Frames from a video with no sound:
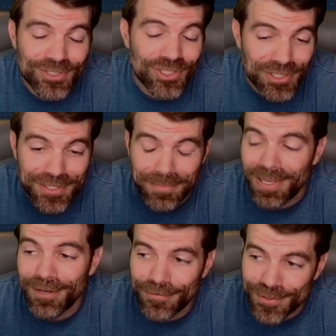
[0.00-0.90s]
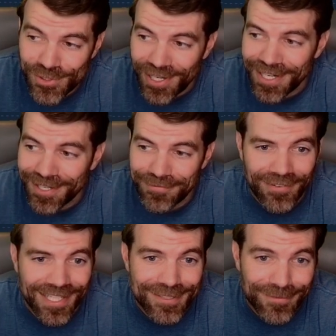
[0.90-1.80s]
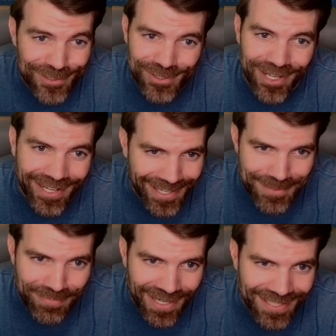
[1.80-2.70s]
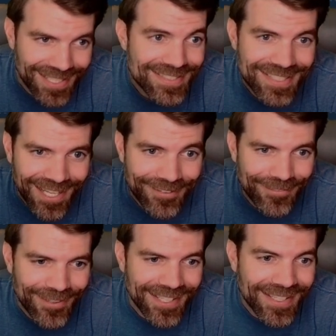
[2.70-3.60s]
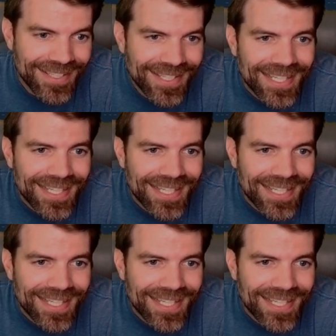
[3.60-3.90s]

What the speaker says: just to pay for trading fees for trading on Binance. Kind of funny.